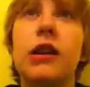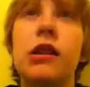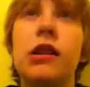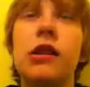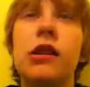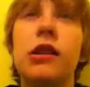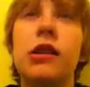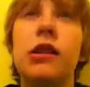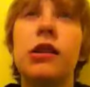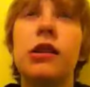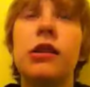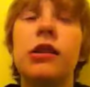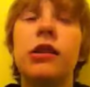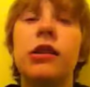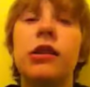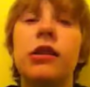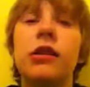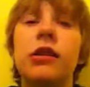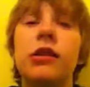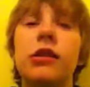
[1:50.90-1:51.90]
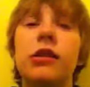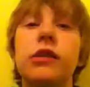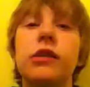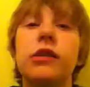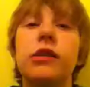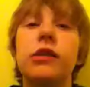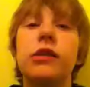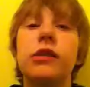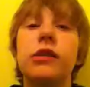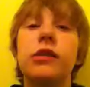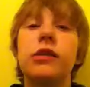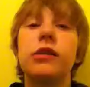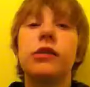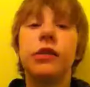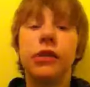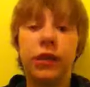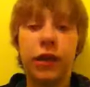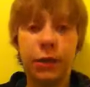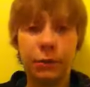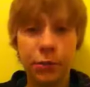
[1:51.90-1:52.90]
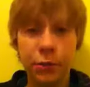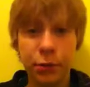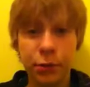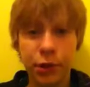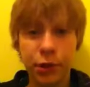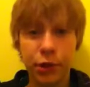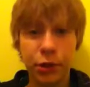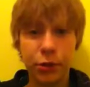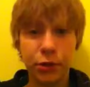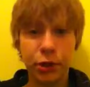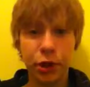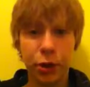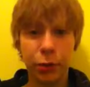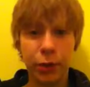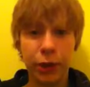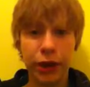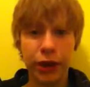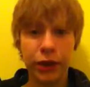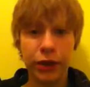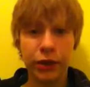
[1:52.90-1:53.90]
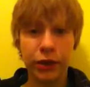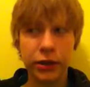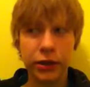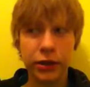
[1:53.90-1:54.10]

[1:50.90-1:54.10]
uh I'm supposed to do a topic